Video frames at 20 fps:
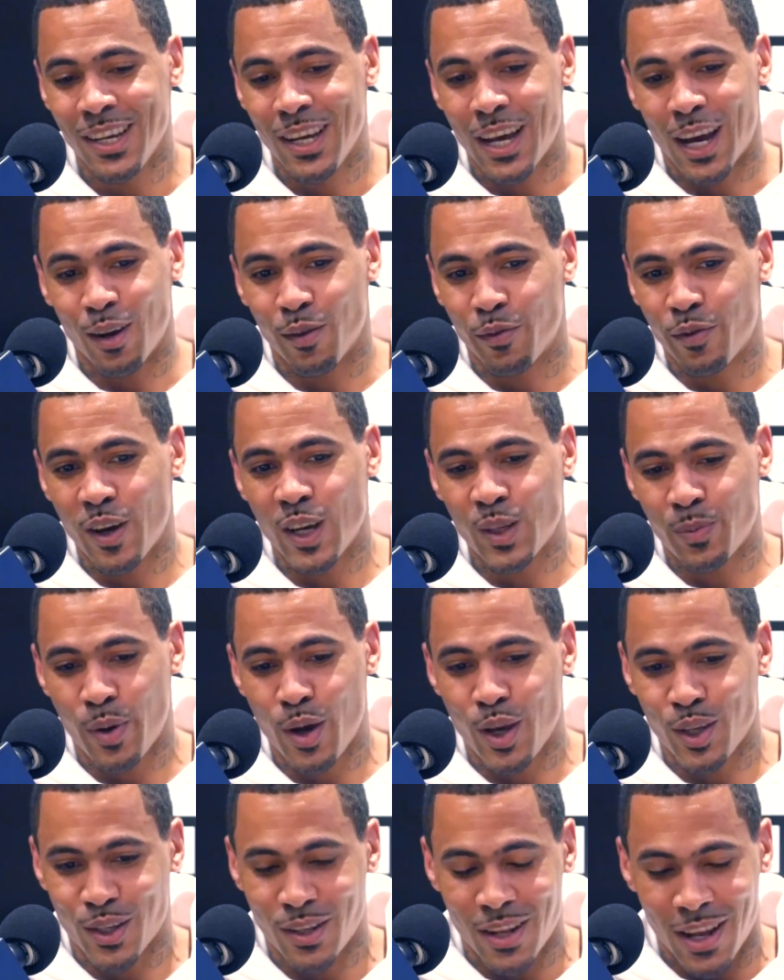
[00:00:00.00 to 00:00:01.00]
And the first
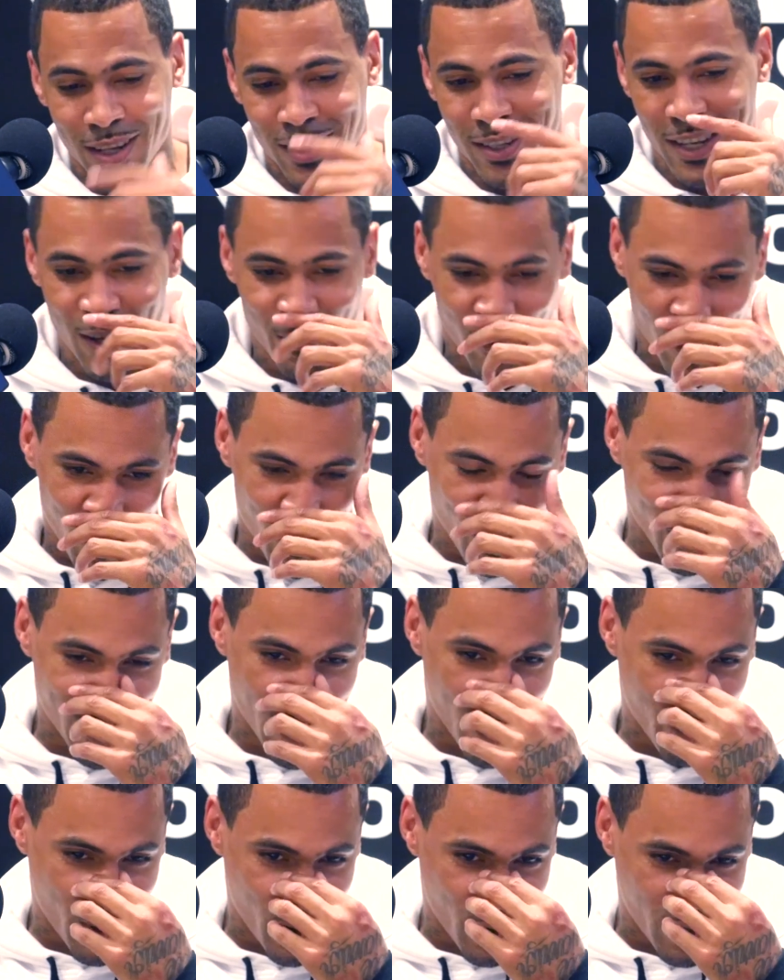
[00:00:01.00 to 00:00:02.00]
person that I seen when I walked in
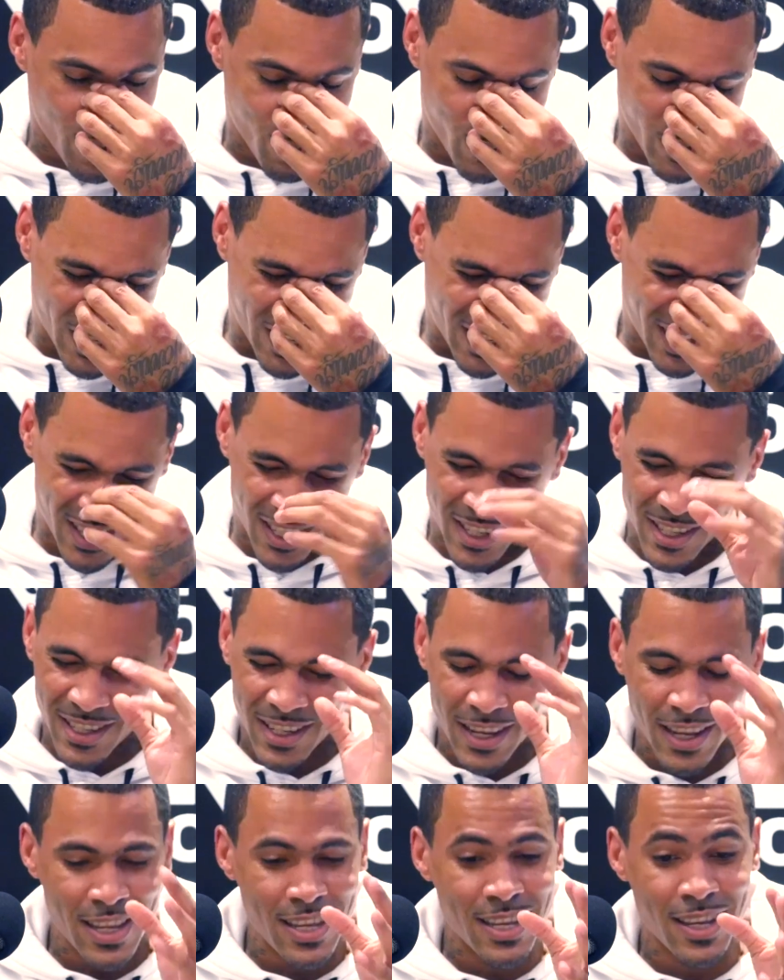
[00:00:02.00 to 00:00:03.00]
that building was this
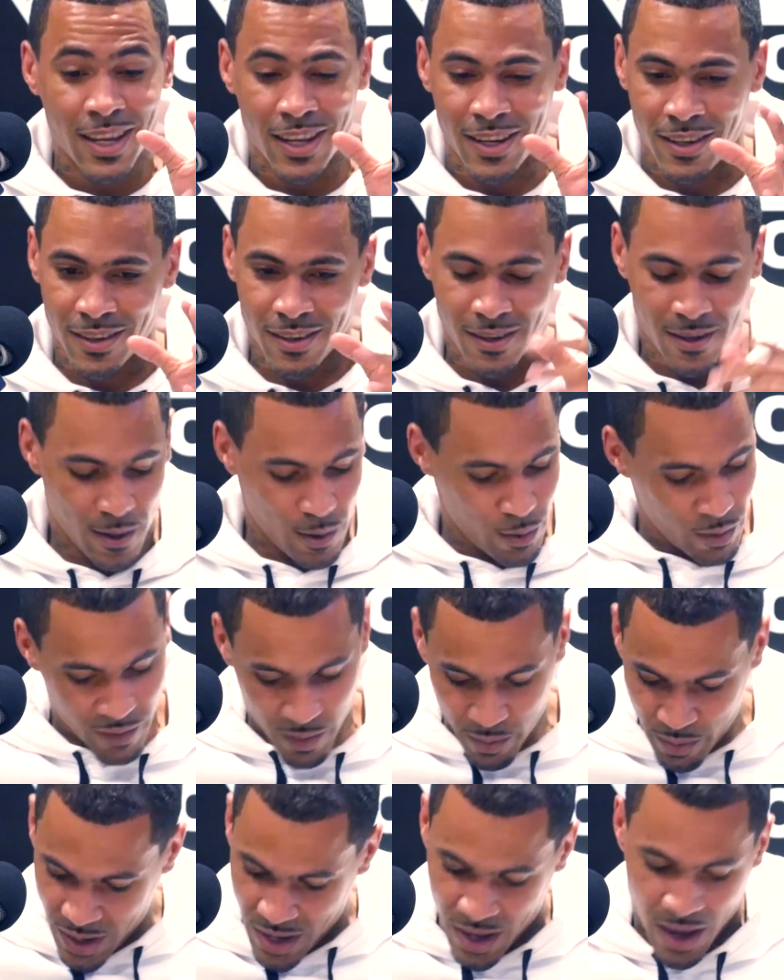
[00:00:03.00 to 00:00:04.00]
skinny kid with a
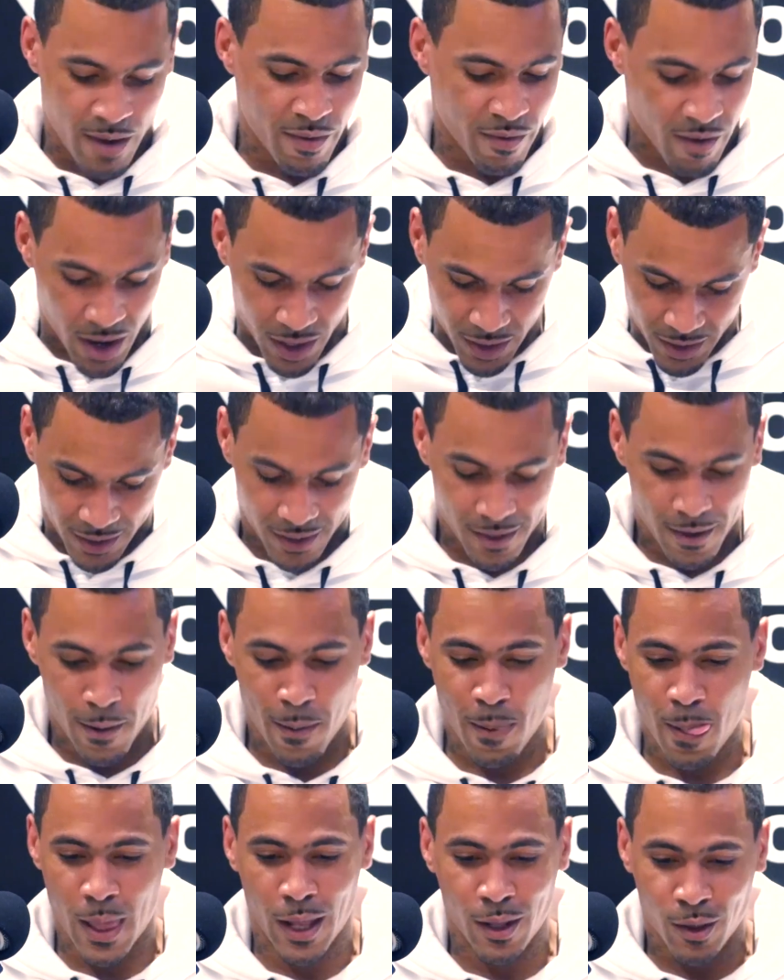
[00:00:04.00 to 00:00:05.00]
big Averex,
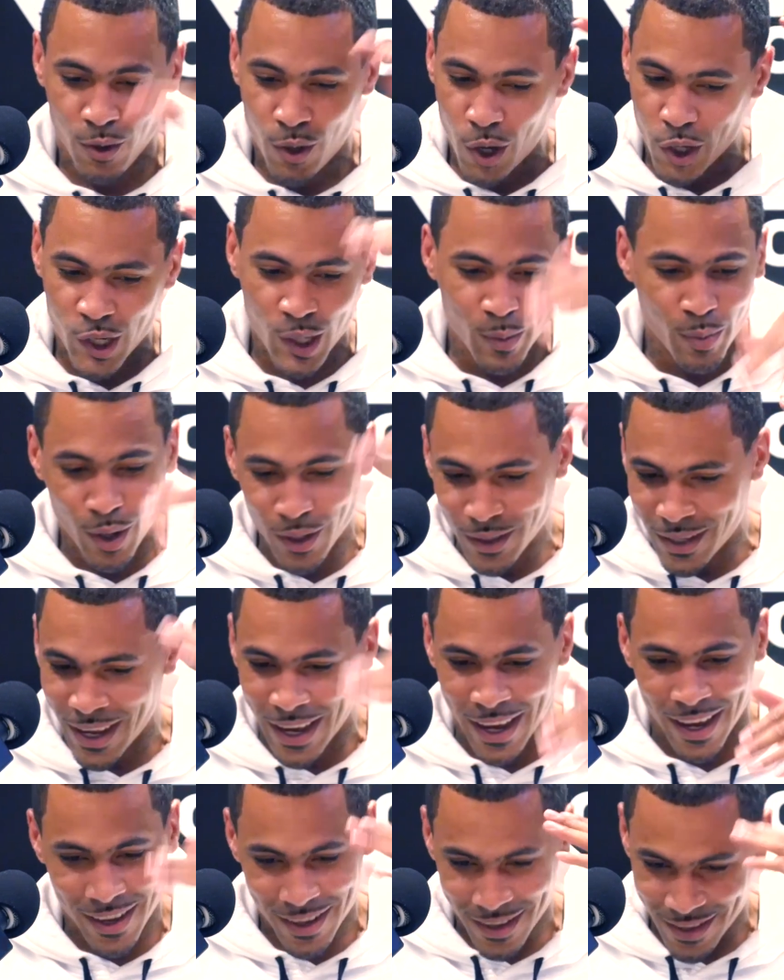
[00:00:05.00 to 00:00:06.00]
dodgy blonde
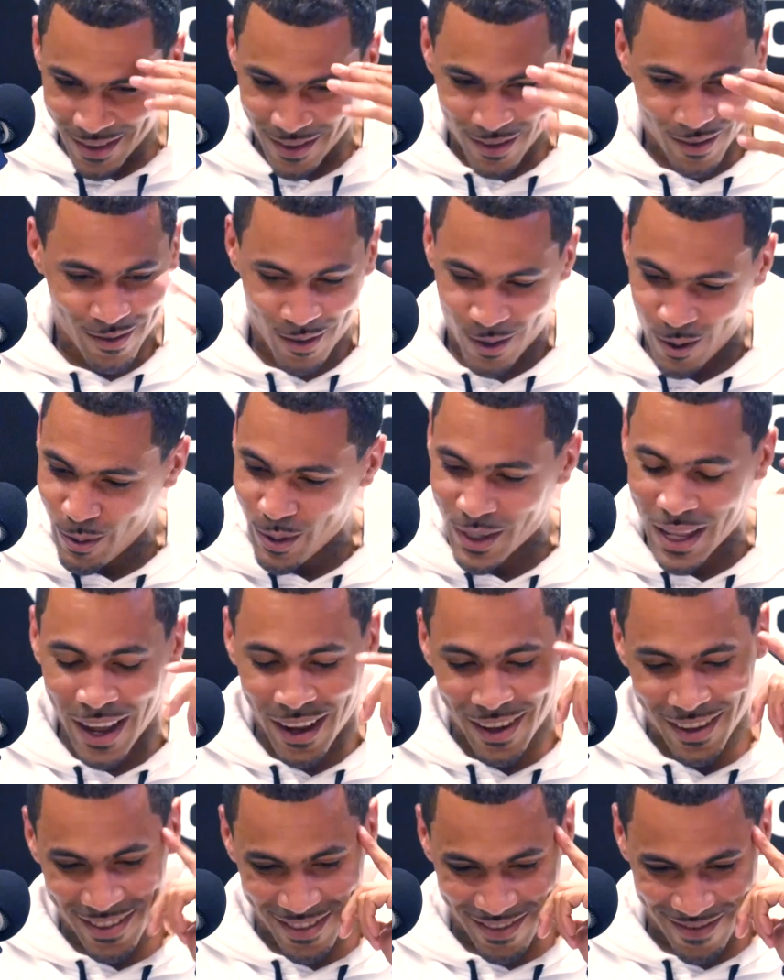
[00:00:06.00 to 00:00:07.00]
hair. Who's that?